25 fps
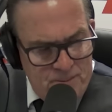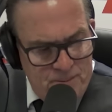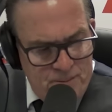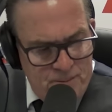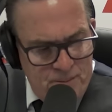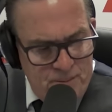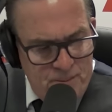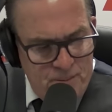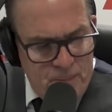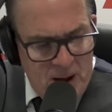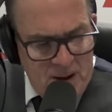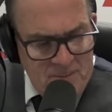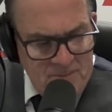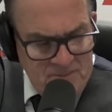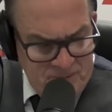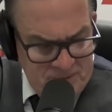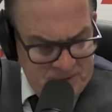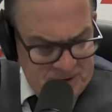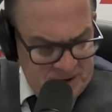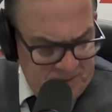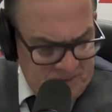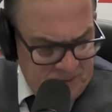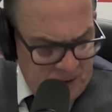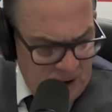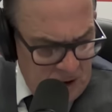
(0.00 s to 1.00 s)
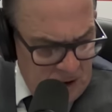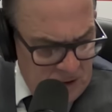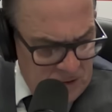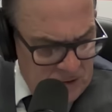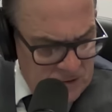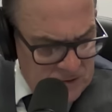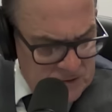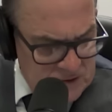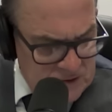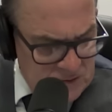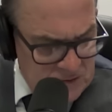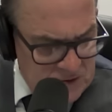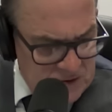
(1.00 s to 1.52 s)
bump in the
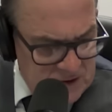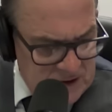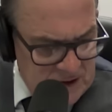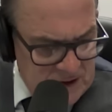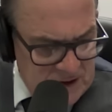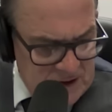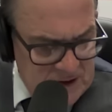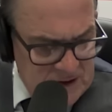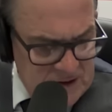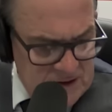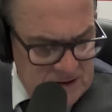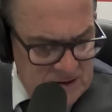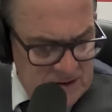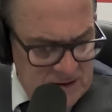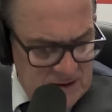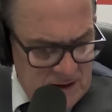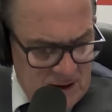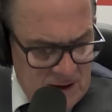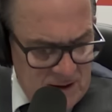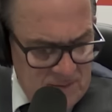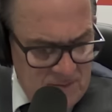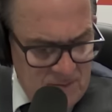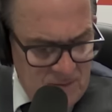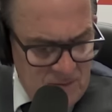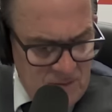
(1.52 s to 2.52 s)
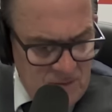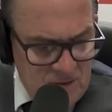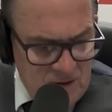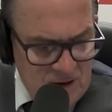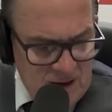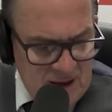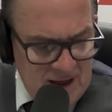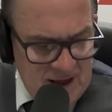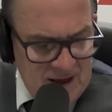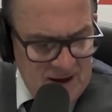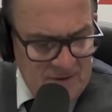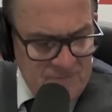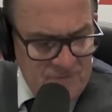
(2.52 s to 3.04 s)
polls with the um,
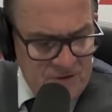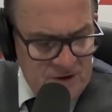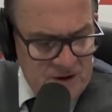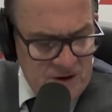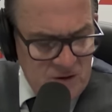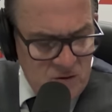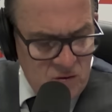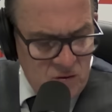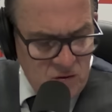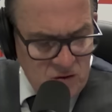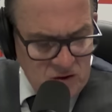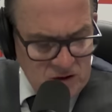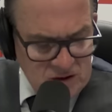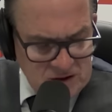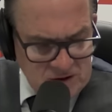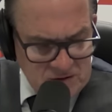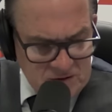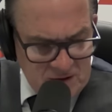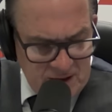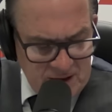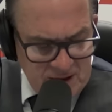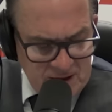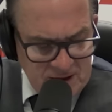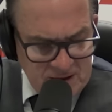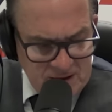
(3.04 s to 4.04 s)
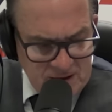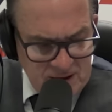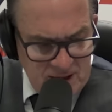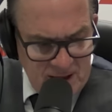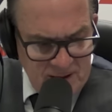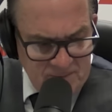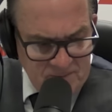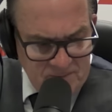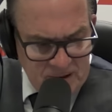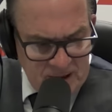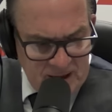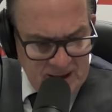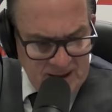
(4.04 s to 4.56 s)
carefully orchestrated
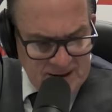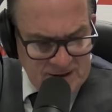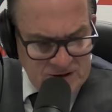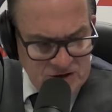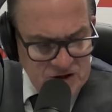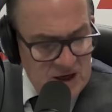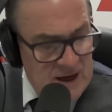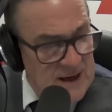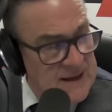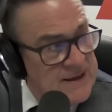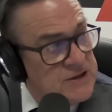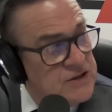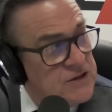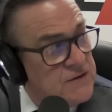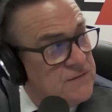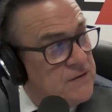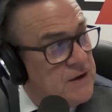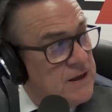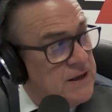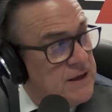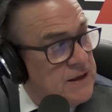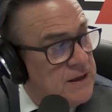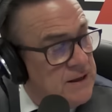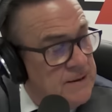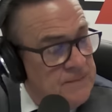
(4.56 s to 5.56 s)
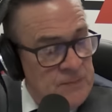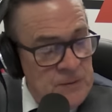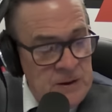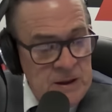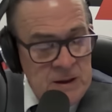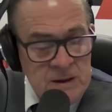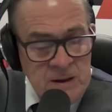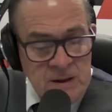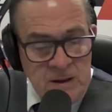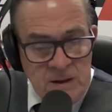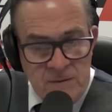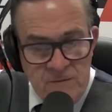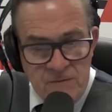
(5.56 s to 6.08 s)
and planned change of leader
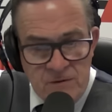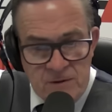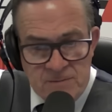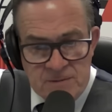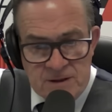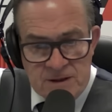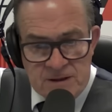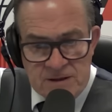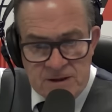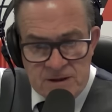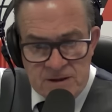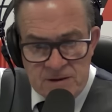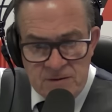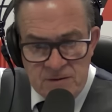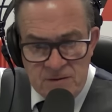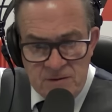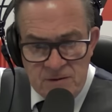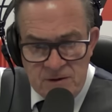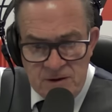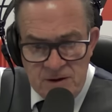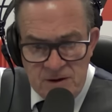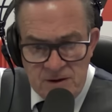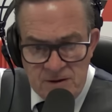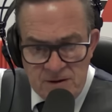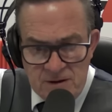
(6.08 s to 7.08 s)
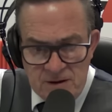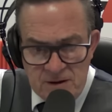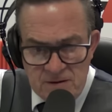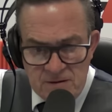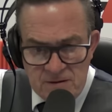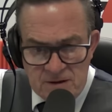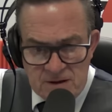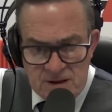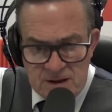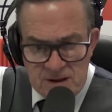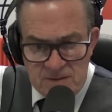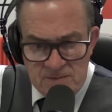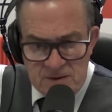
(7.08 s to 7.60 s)
from Jacinda Ardern to
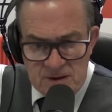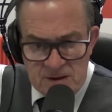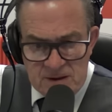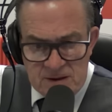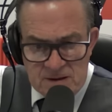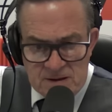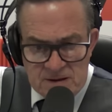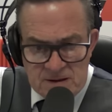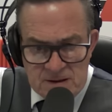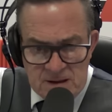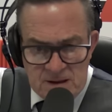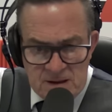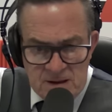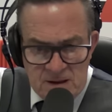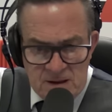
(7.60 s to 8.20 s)
Chris Hipkins.